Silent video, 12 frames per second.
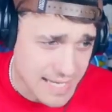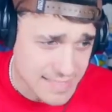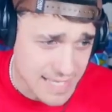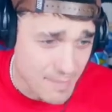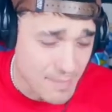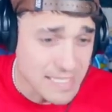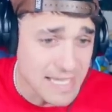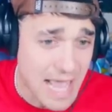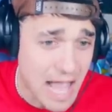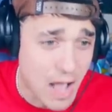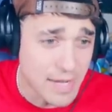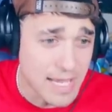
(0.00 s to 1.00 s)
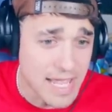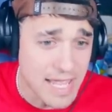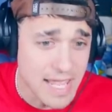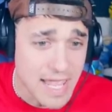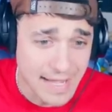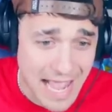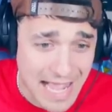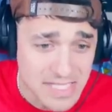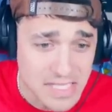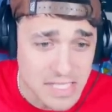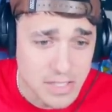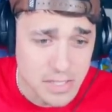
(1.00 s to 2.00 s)
guys. I'm gonna get out of here and
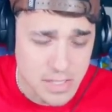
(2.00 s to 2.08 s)
actually